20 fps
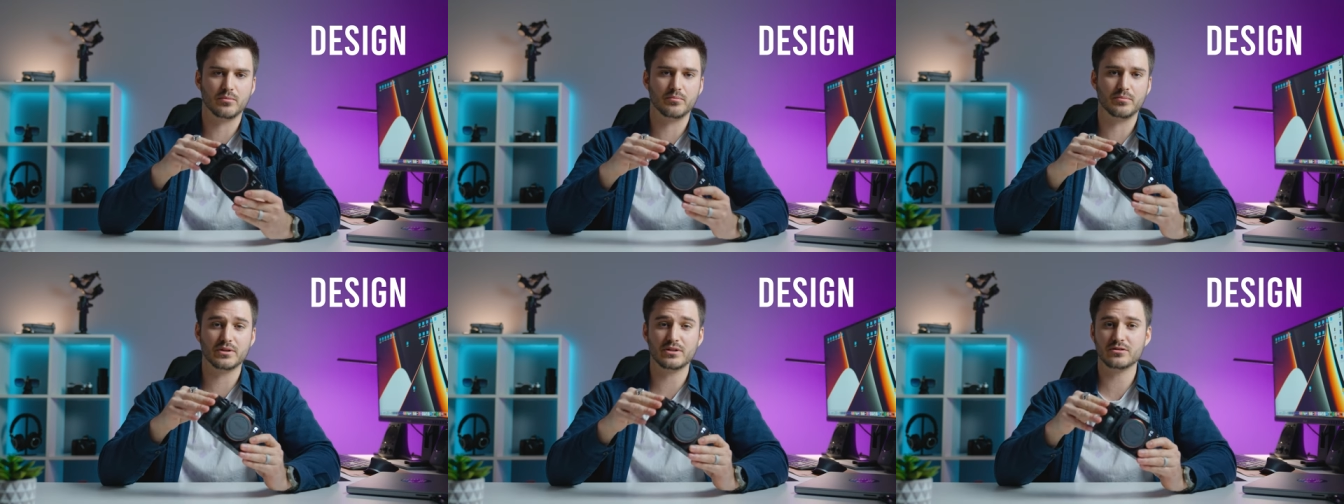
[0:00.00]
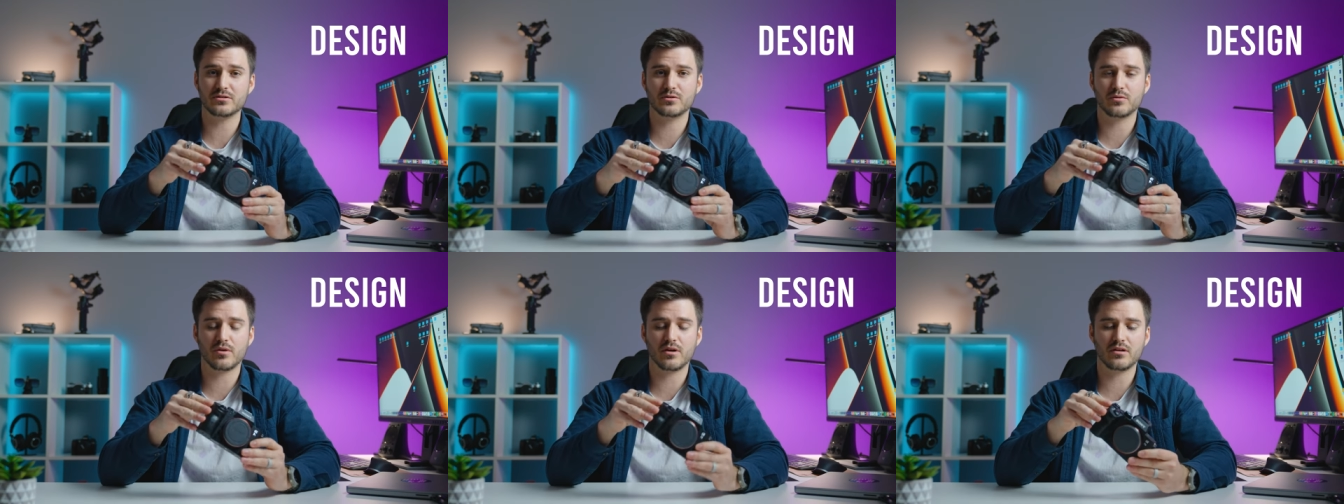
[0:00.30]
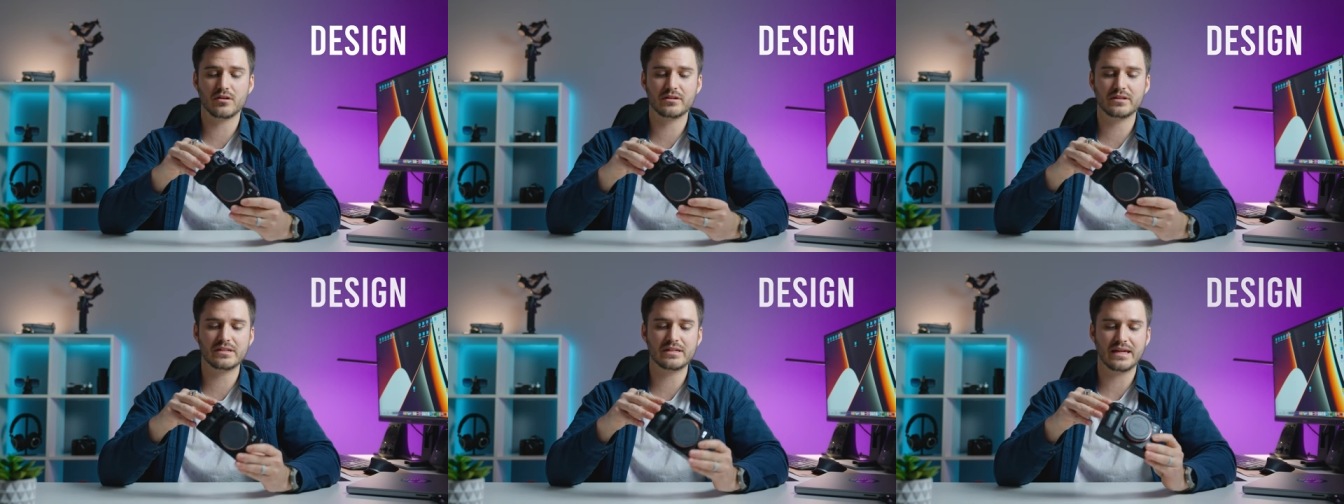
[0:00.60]
build
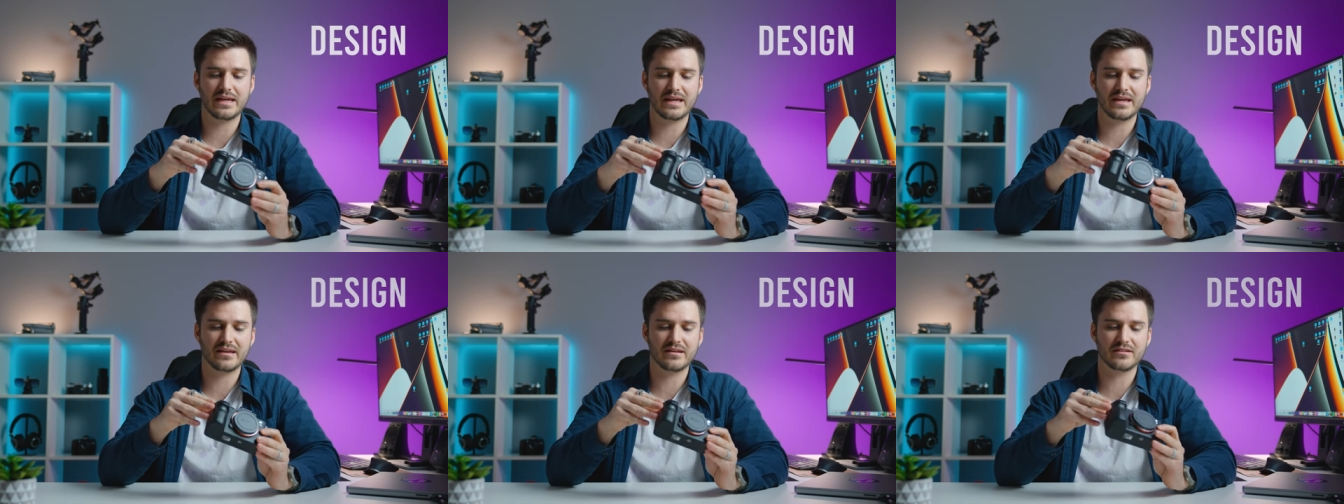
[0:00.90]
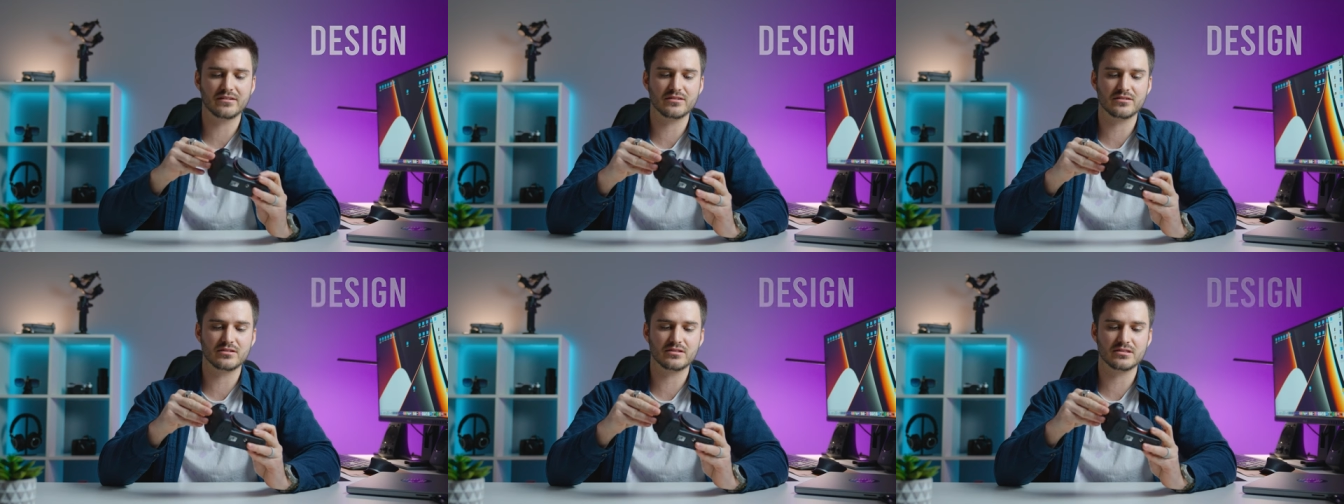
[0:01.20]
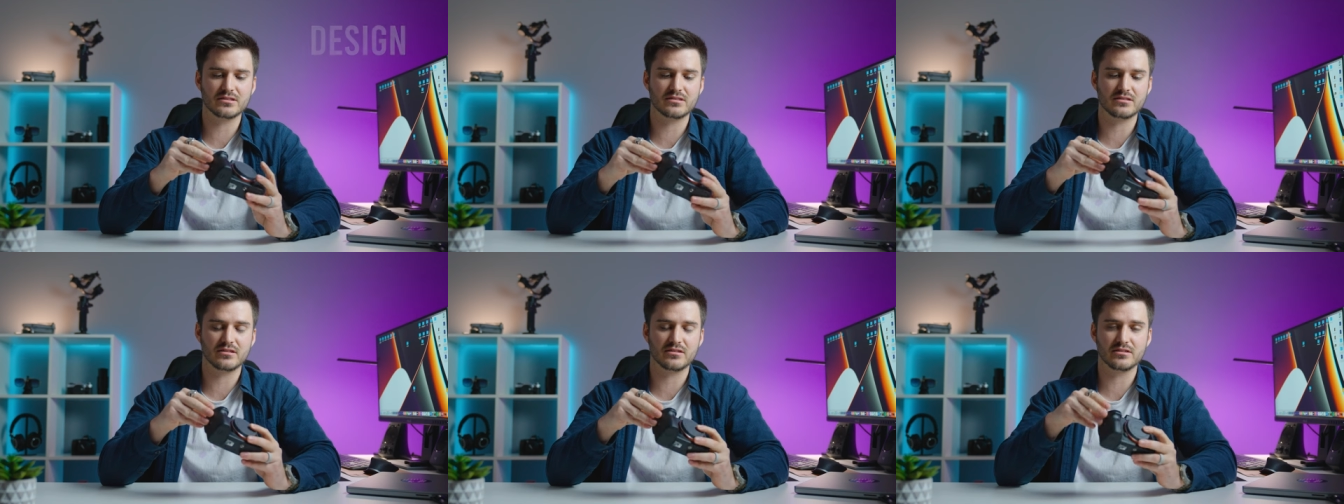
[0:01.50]
quality and
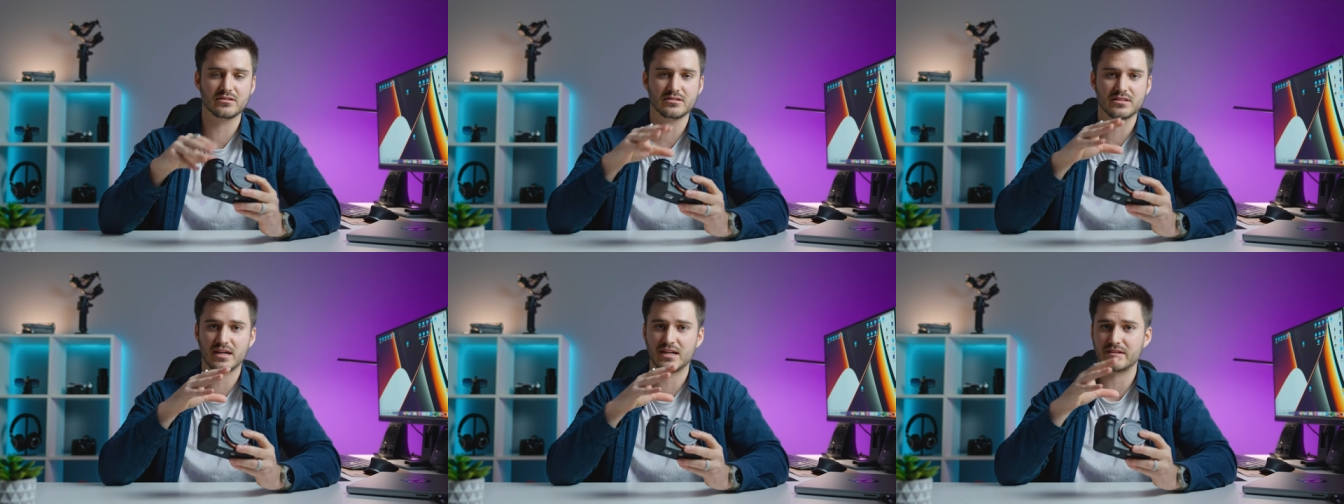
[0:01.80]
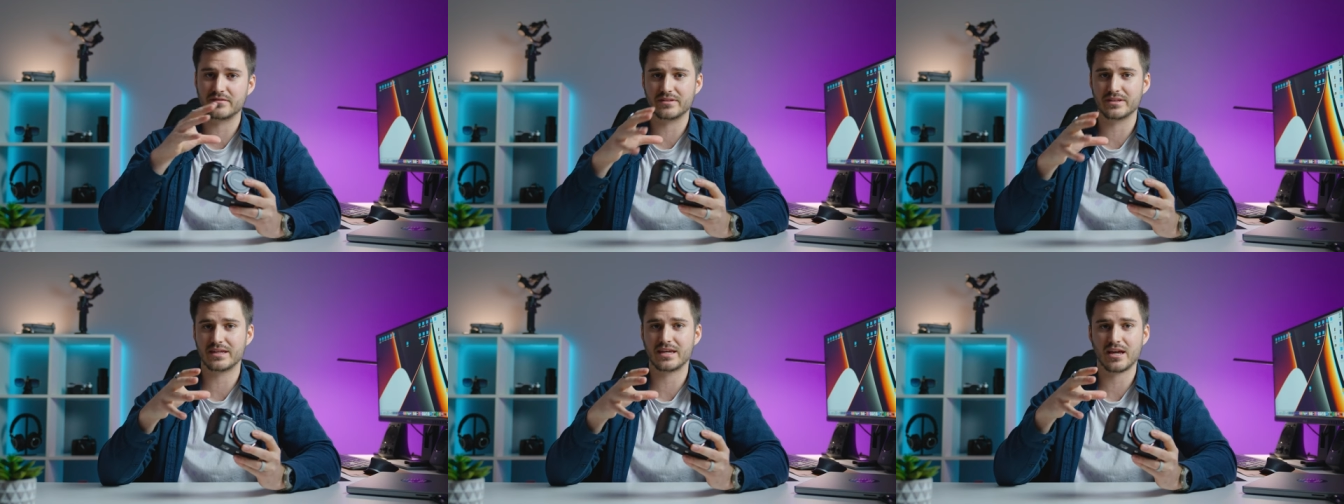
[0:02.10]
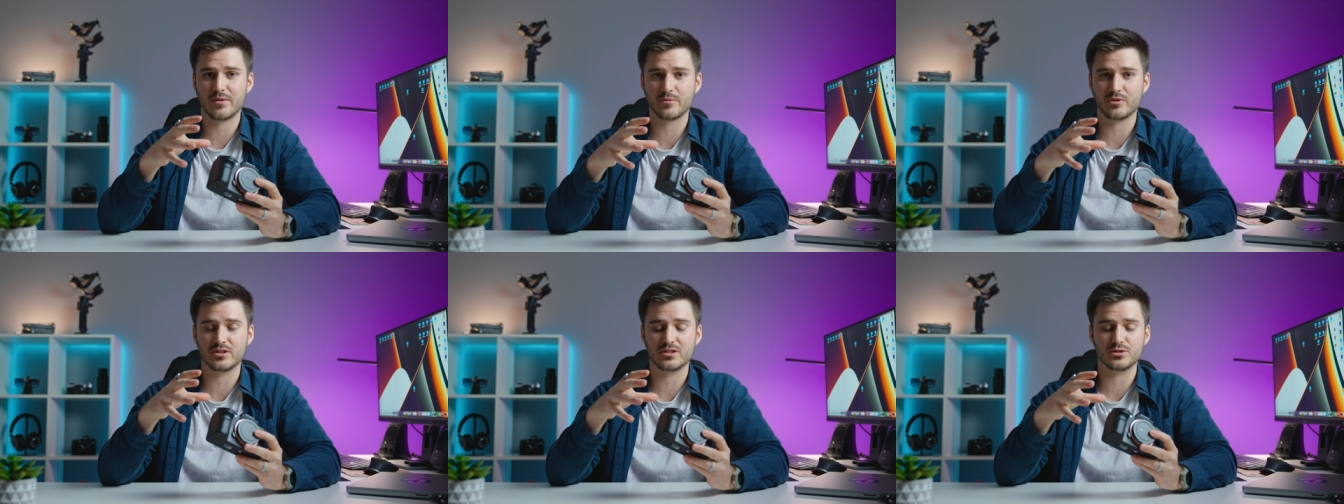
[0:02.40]
just the design of the
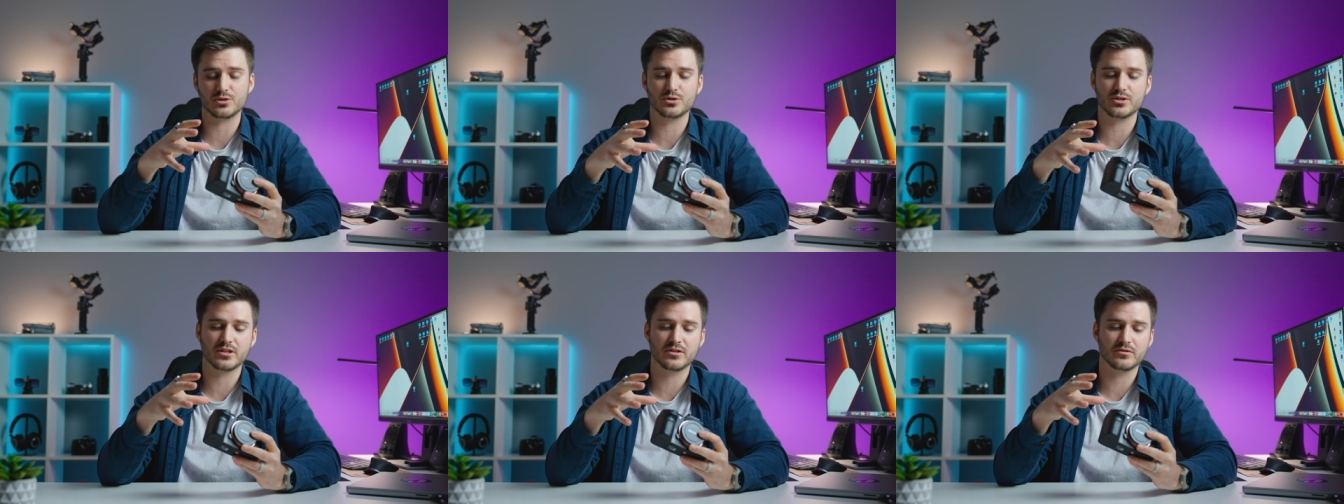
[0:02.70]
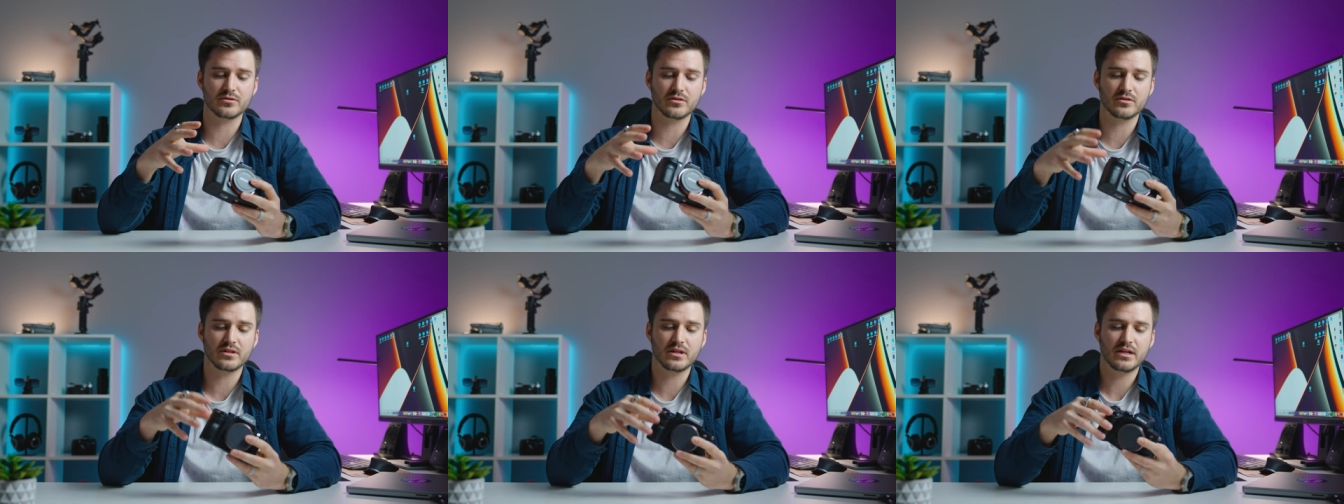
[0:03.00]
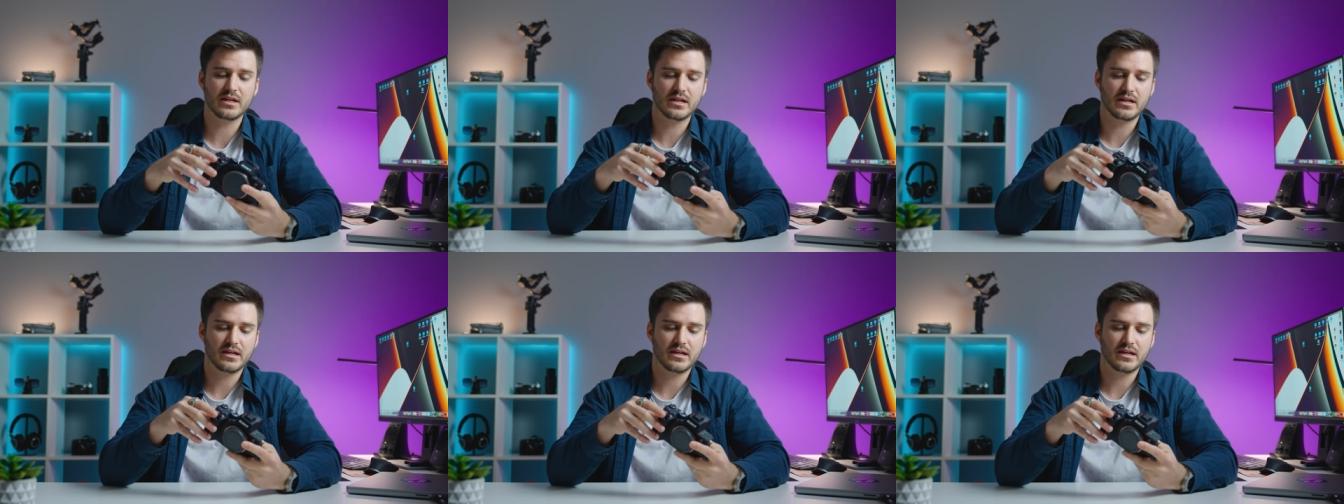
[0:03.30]
camera in general.